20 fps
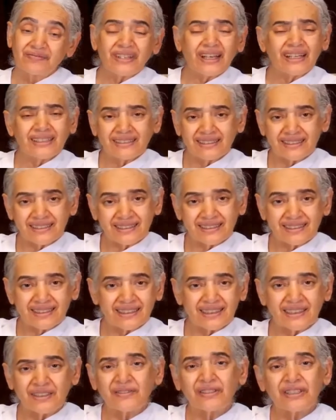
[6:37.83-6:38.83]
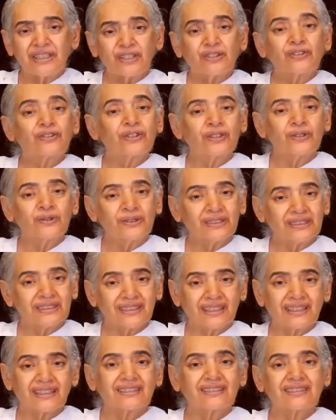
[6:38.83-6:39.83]
That's a very
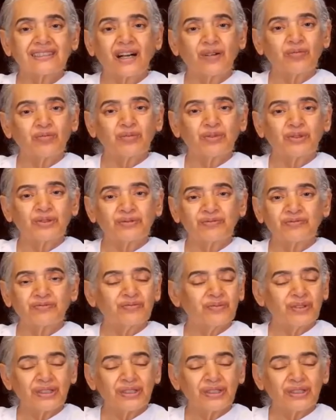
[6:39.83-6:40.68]
gross example.